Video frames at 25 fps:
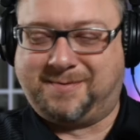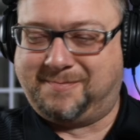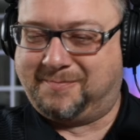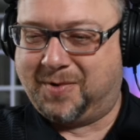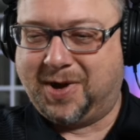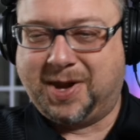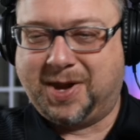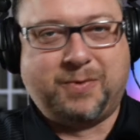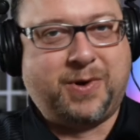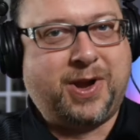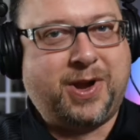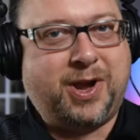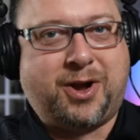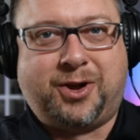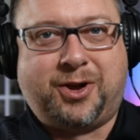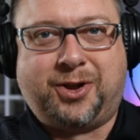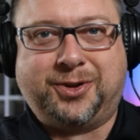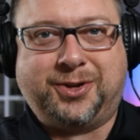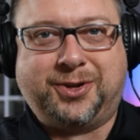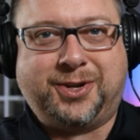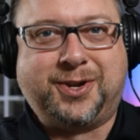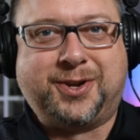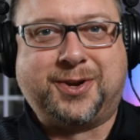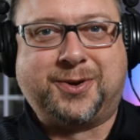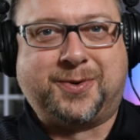We all
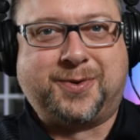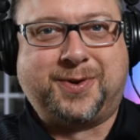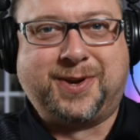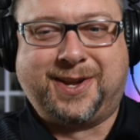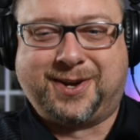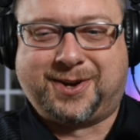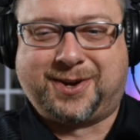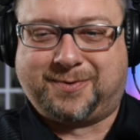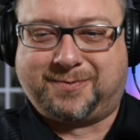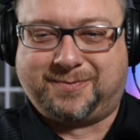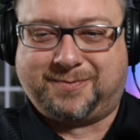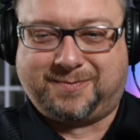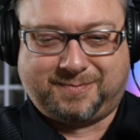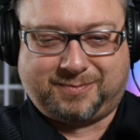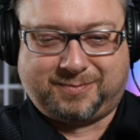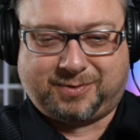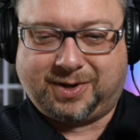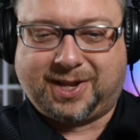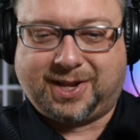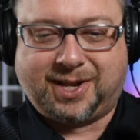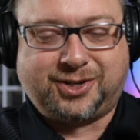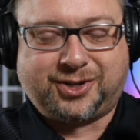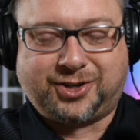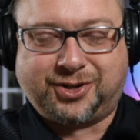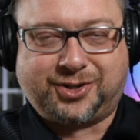do,
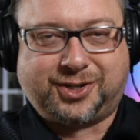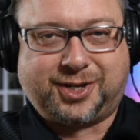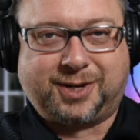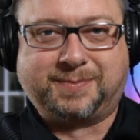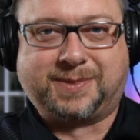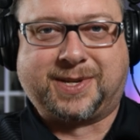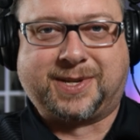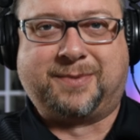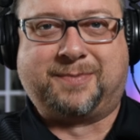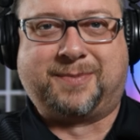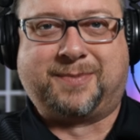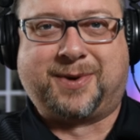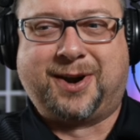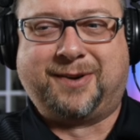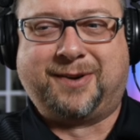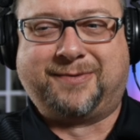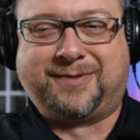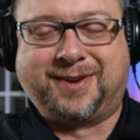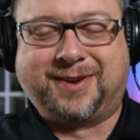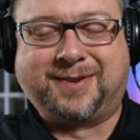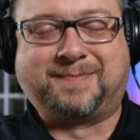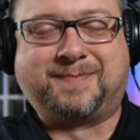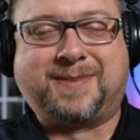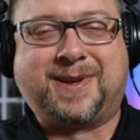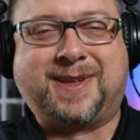relationships aren't
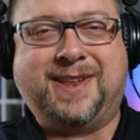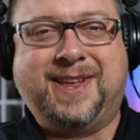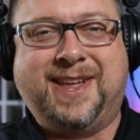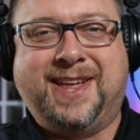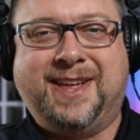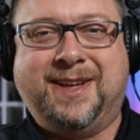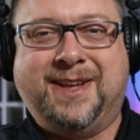perfect, but